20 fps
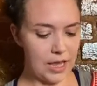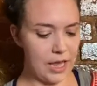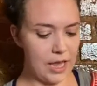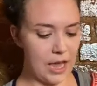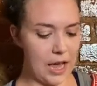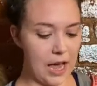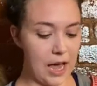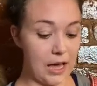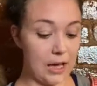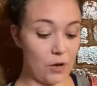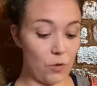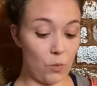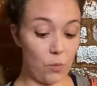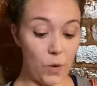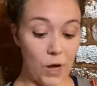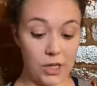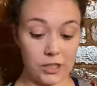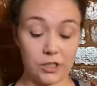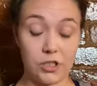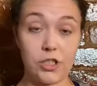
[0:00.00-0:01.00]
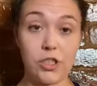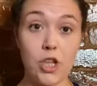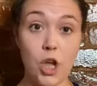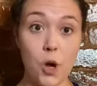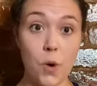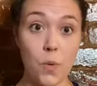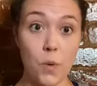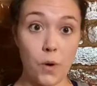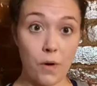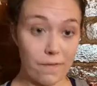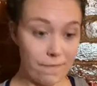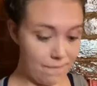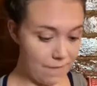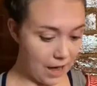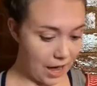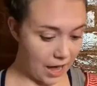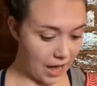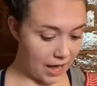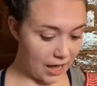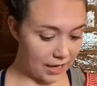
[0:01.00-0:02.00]
I could walk slow or
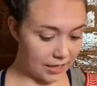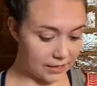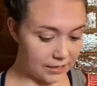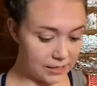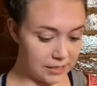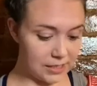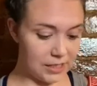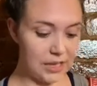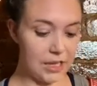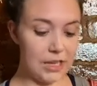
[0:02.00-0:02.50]
fast.